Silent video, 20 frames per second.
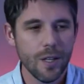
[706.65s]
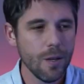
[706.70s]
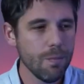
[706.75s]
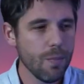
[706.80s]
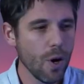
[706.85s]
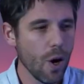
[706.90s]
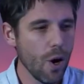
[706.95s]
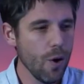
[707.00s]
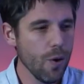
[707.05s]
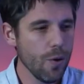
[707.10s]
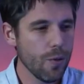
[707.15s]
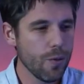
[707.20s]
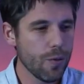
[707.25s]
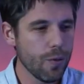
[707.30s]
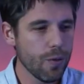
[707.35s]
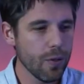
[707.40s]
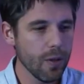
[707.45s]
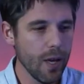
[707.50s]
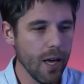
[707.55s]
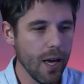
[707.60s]

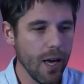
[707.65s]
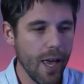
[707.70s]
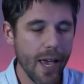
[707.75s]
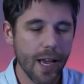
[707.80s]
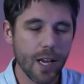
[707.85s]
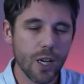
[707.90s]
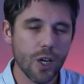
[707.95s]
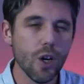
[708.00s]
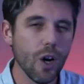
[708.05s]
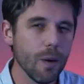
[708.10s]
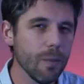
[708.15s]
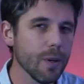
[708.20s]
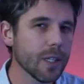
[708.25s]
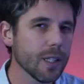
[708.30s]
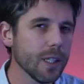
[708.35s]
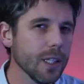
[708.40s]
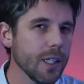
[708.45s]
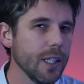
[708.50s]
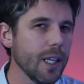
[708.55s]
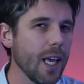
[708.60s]
both
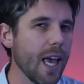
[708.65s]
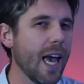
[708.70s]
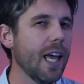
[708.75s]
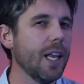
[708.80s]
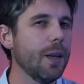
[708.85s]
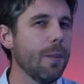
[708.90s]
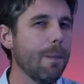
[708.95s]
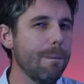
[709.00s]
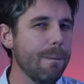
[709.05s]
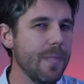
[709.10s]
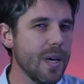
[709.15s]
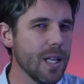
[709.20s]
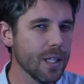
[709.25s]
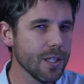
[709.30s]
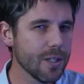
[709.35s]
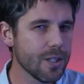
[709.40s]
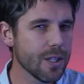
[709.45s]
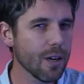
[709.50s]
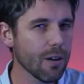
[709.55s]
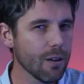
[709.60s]
economically and
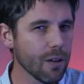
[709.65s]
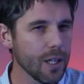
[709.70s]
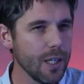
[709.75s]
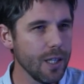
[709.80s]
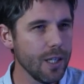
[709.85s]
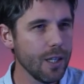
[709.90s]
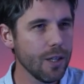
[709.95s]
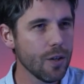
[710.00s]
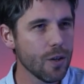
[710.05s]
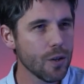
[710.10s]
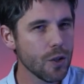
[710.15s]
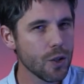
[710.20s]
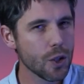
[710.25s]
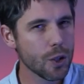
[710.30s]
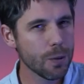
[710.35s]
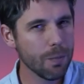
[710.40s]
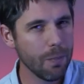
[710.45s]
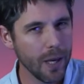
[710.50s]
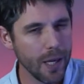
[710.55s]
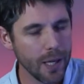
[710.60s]
militarily
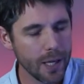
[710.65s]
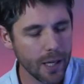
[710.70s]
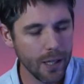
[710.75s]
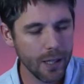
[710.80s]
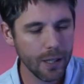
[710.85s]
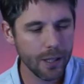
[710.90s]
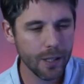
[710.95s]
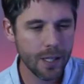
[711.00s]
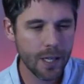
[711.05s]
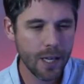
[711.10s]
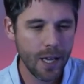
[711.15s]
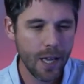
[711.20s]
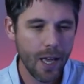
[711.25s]
speaking.